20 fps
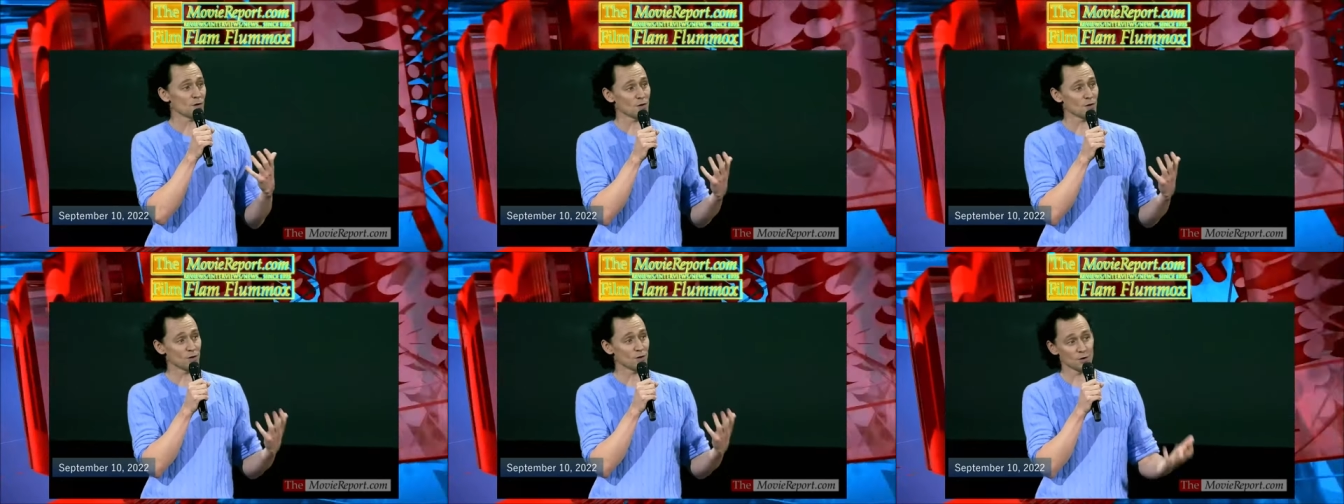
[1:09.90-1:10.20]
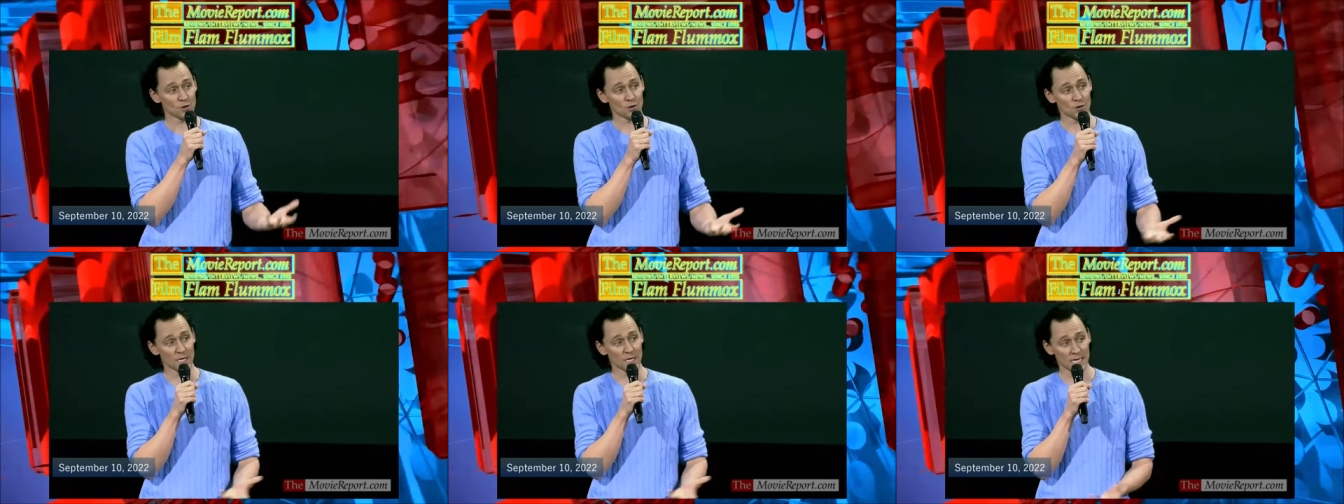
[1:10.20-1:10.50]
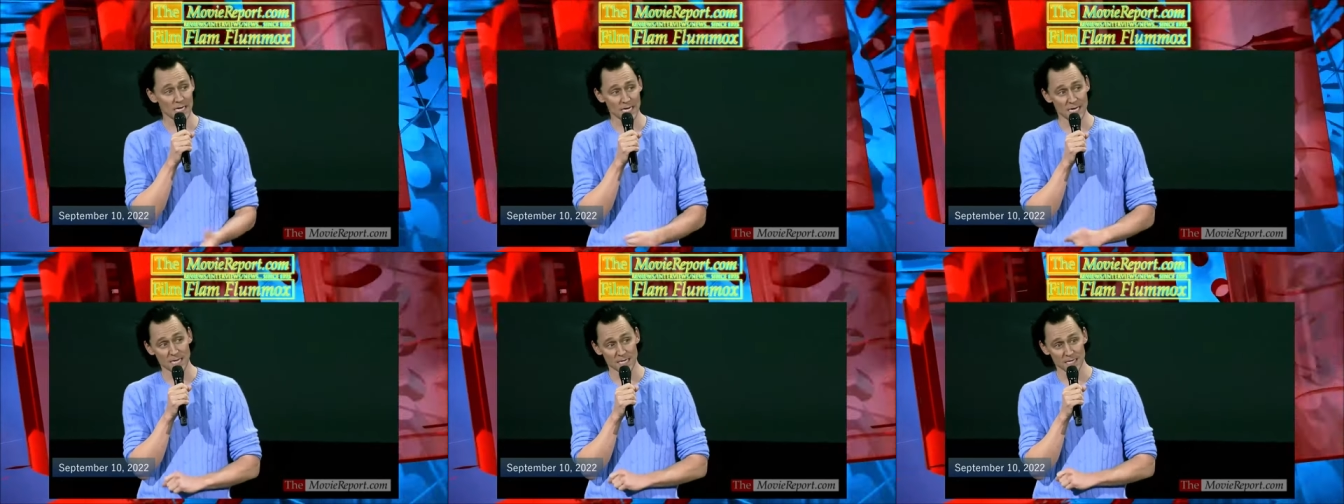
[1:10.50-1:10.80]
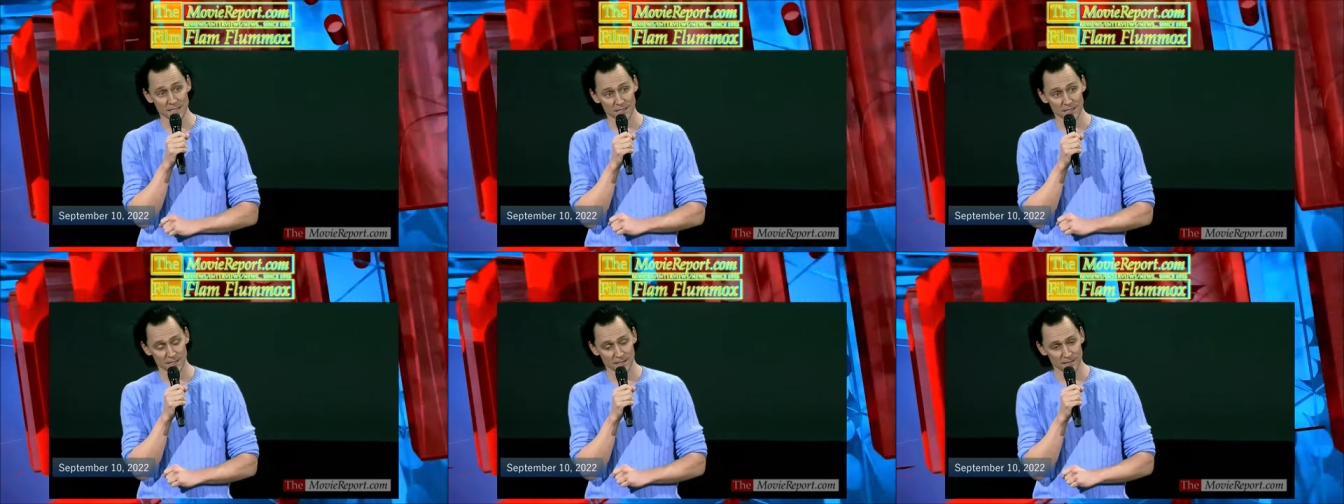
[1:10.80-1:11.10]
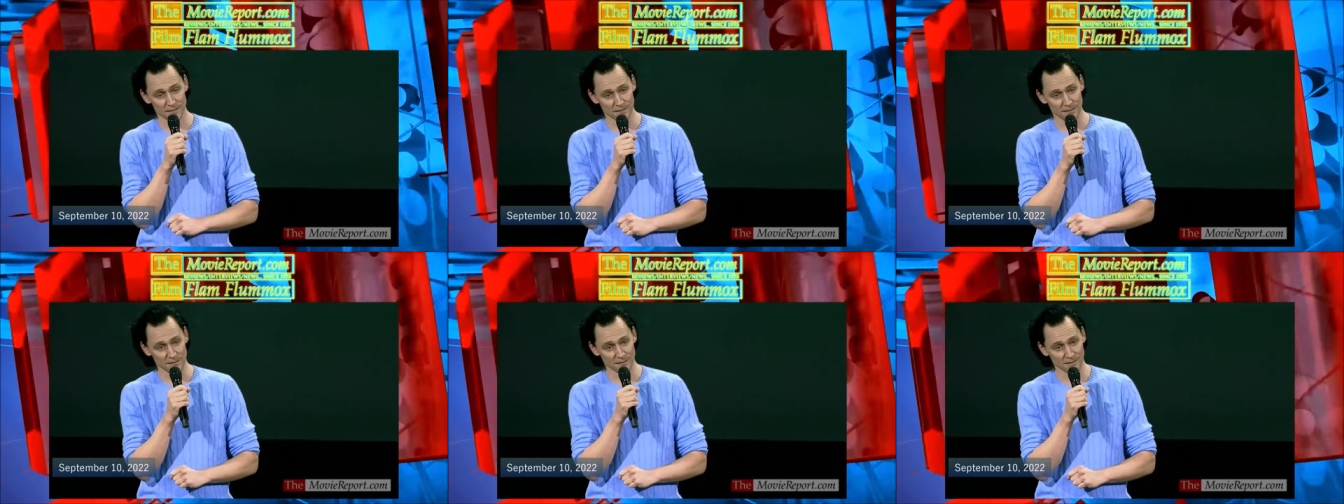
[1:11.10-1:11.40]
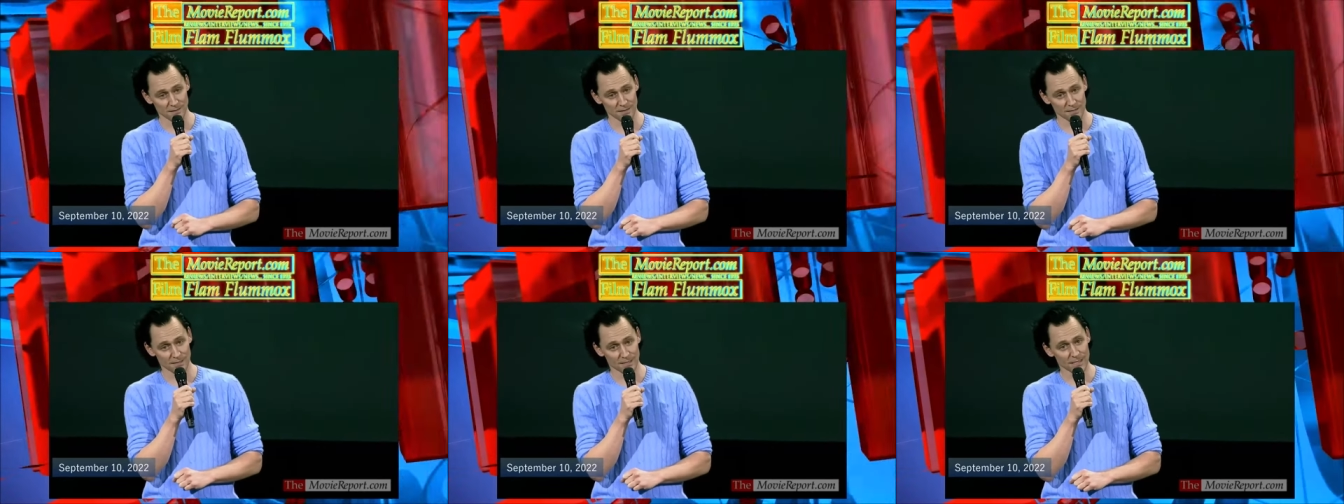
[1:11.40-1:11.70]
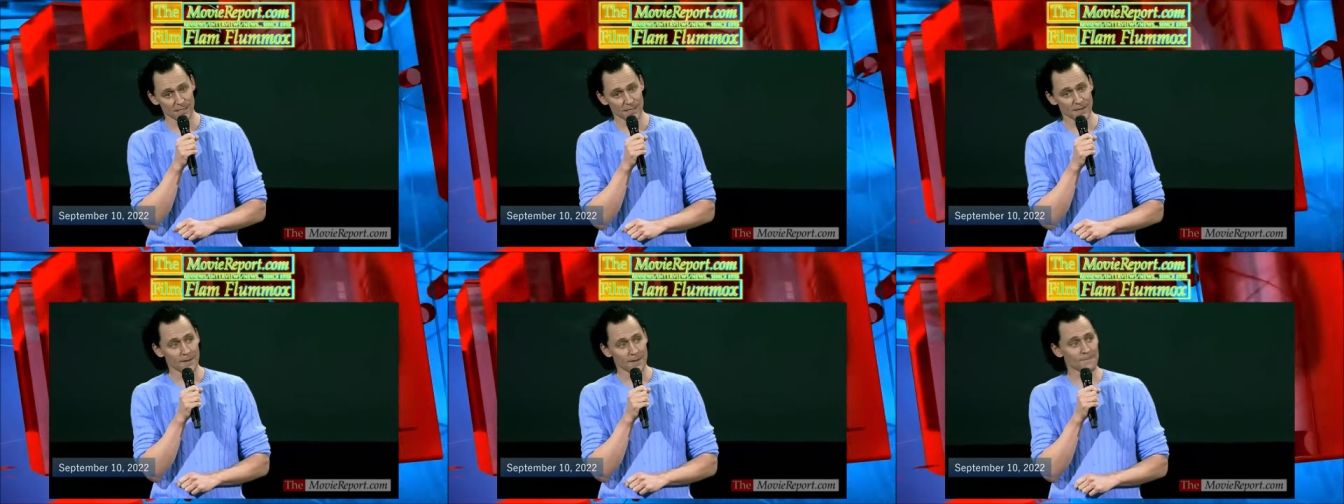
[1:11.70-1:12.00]
who he is.
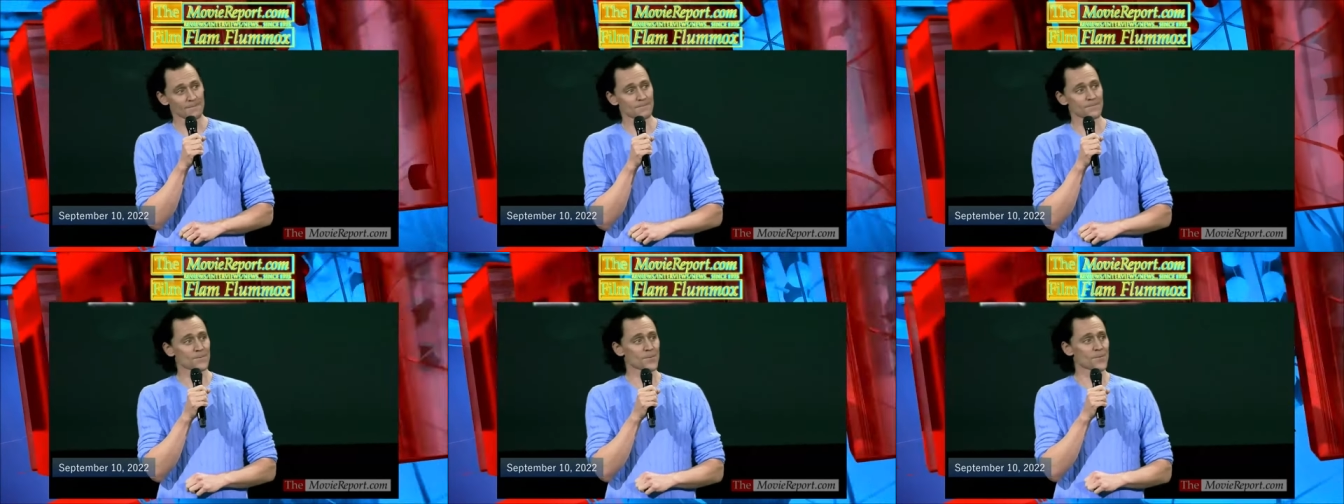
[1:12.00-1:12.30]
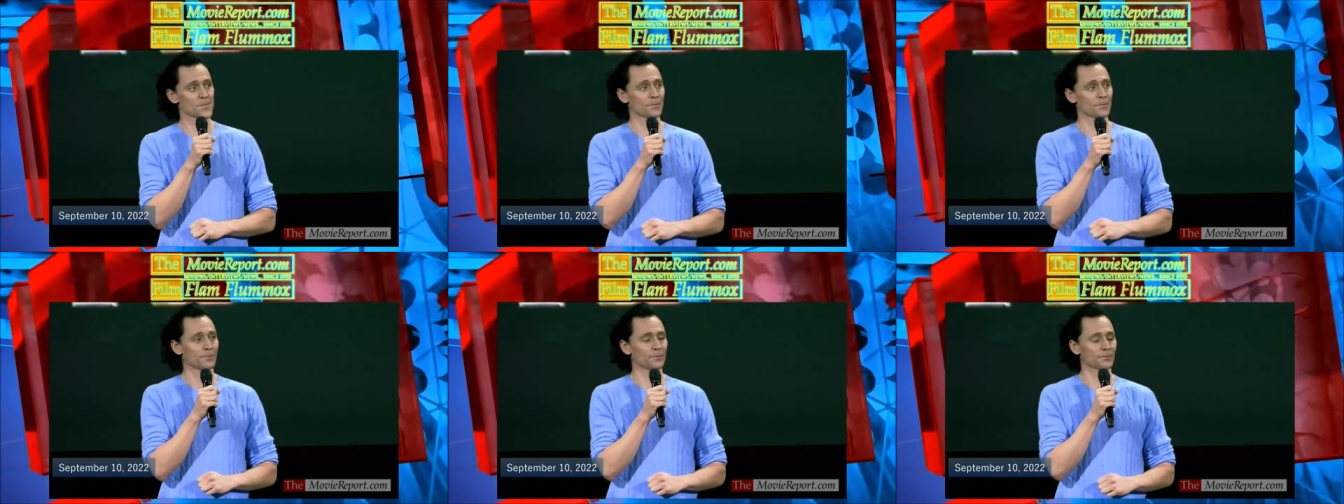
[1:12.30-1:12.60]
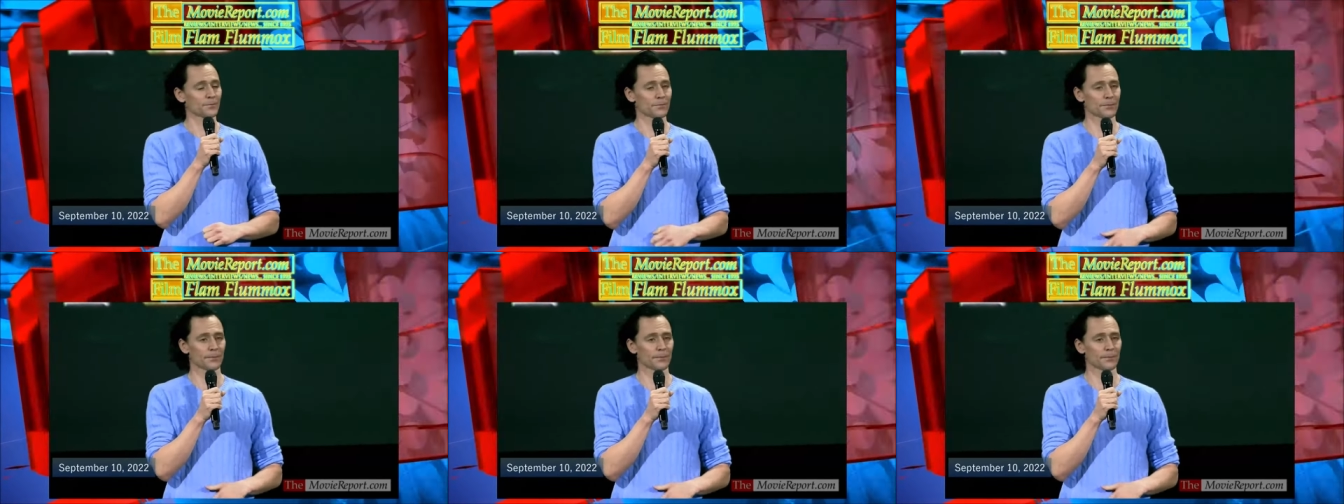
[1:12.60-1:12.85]
It's a little bit